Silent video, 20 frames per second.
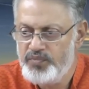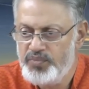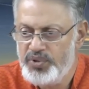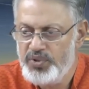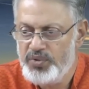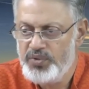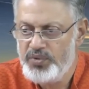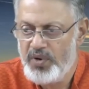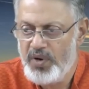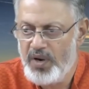
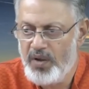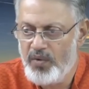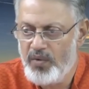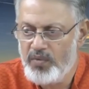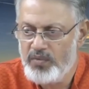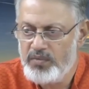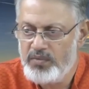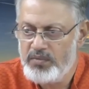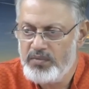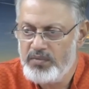Pure love.
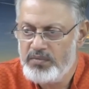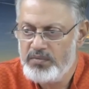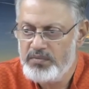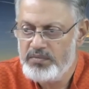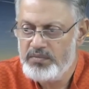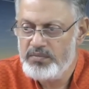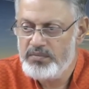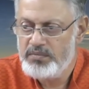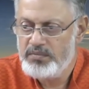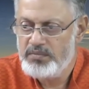
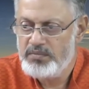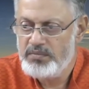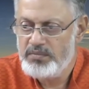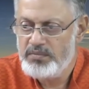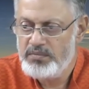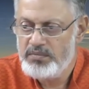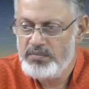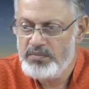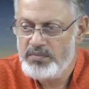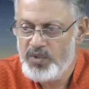
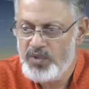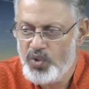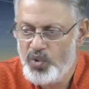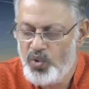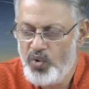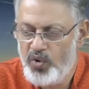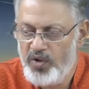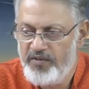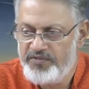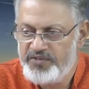
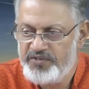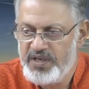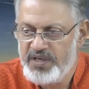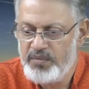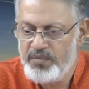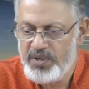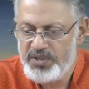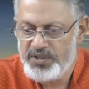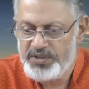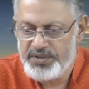No ifs
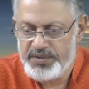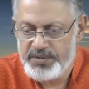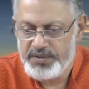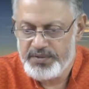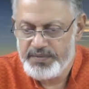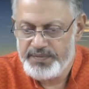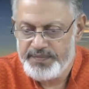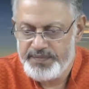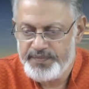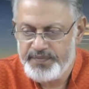and
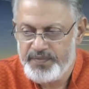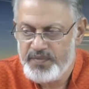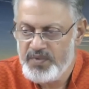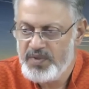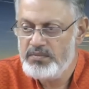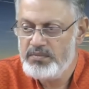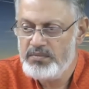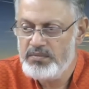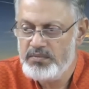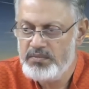buts
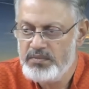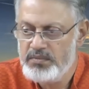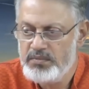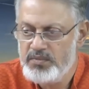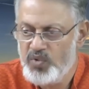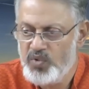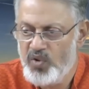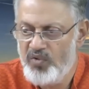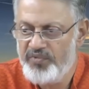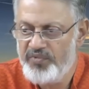
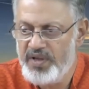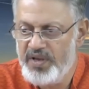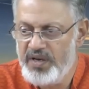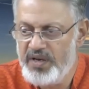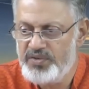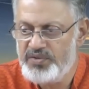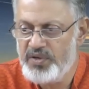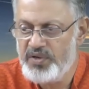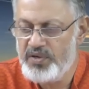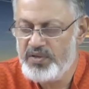of
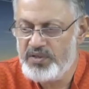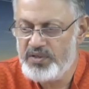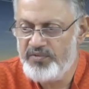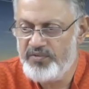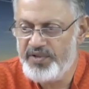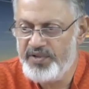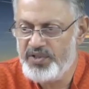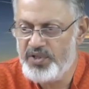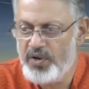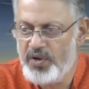any sort
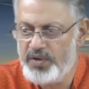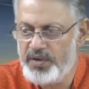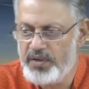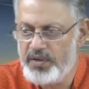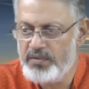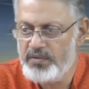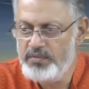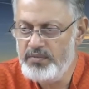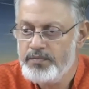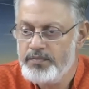of a thought.
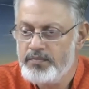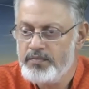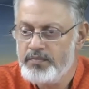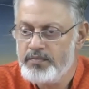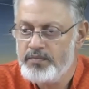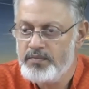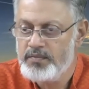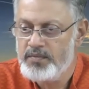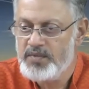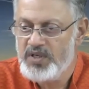
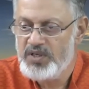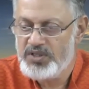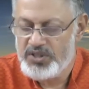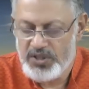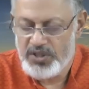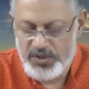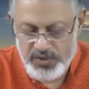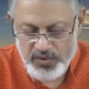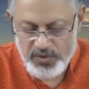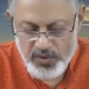
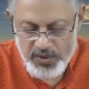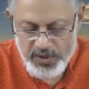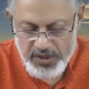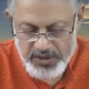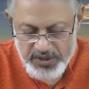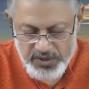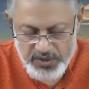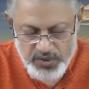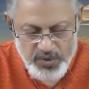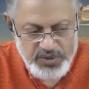It's
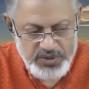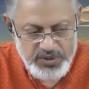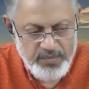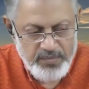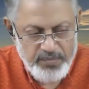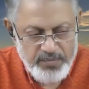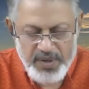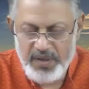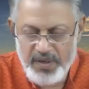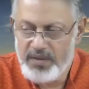so
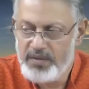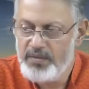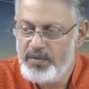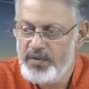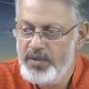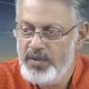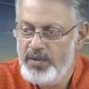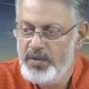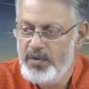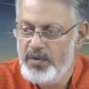simple.
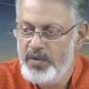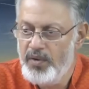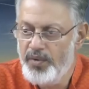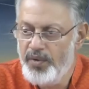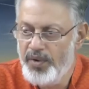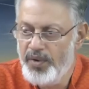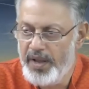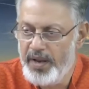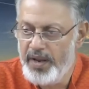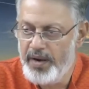
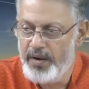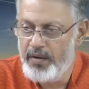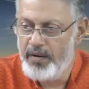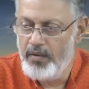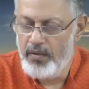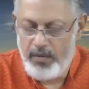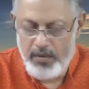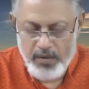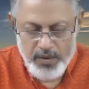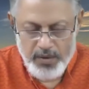You
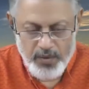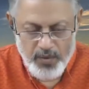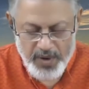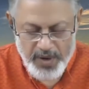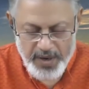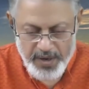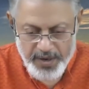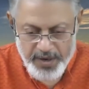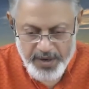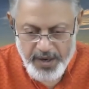
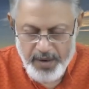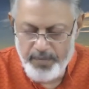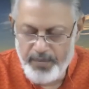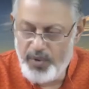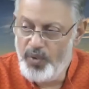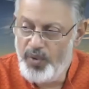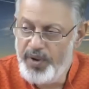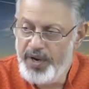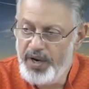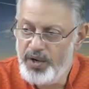can keep
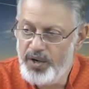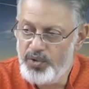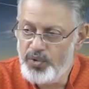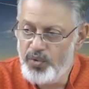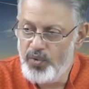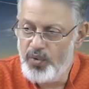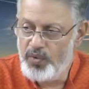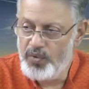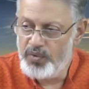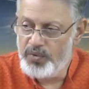doing it
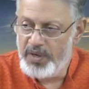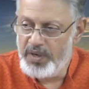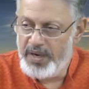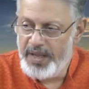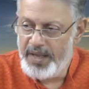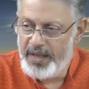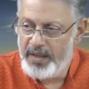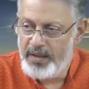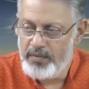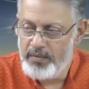throughout the
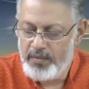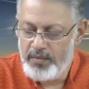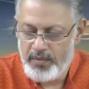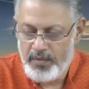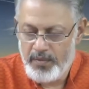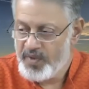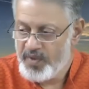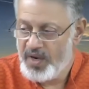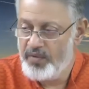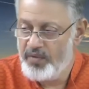day,
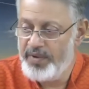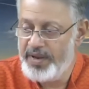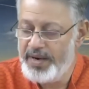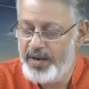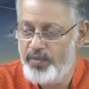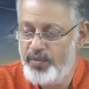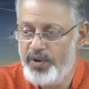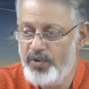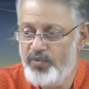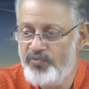
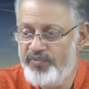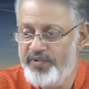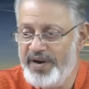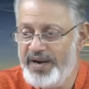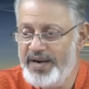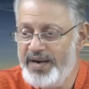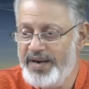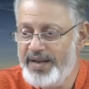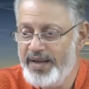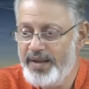whenever you
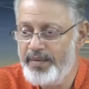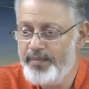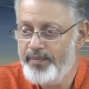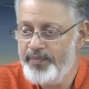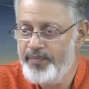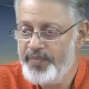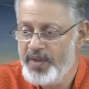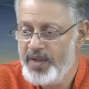find time.